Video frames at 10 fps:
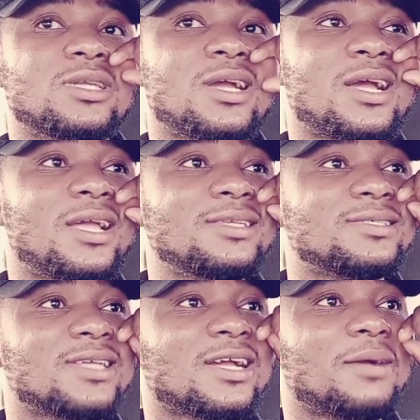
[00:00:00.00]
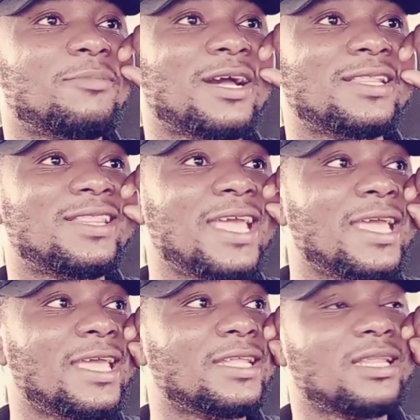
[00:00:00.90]
Isakaba,
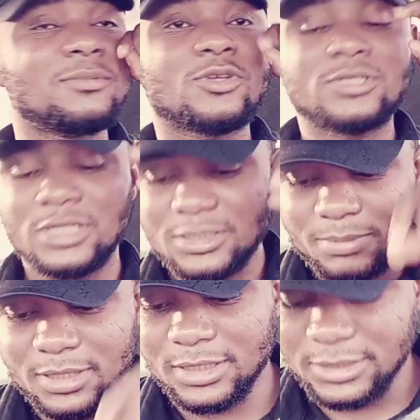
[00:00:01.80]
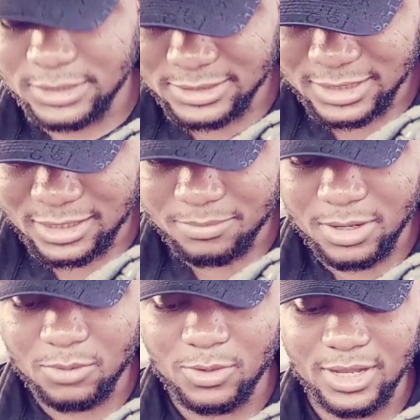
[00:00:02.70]
then let me just explain it.
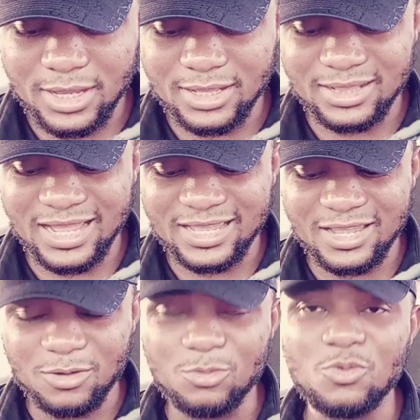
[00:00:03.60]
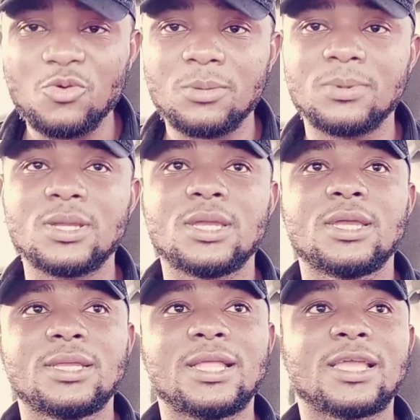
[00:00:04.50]
Isakaba were like a group
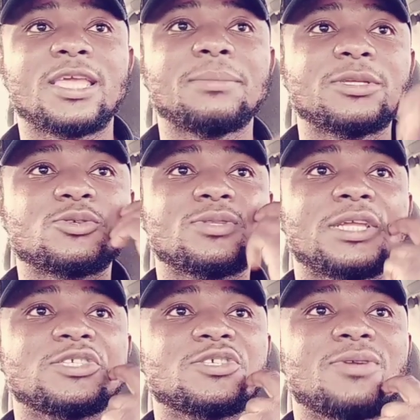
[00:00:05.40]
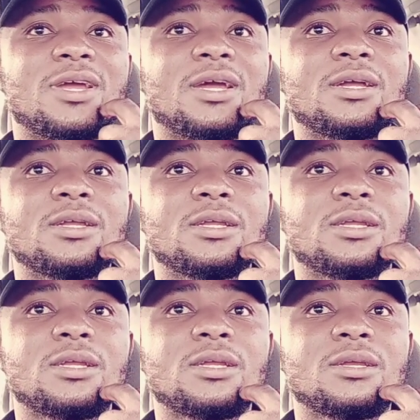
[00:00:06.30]
that came into Nigeria
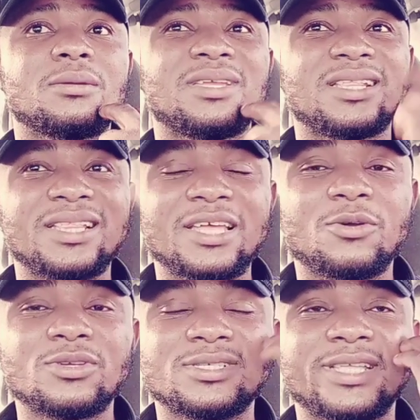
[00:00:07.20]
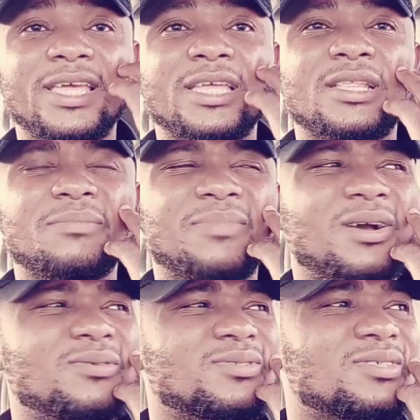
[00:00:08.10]
in Lagos then,
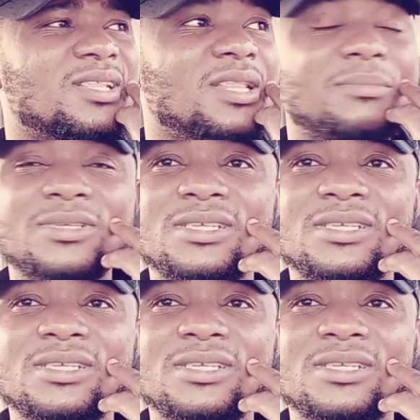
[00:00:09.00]
about, let me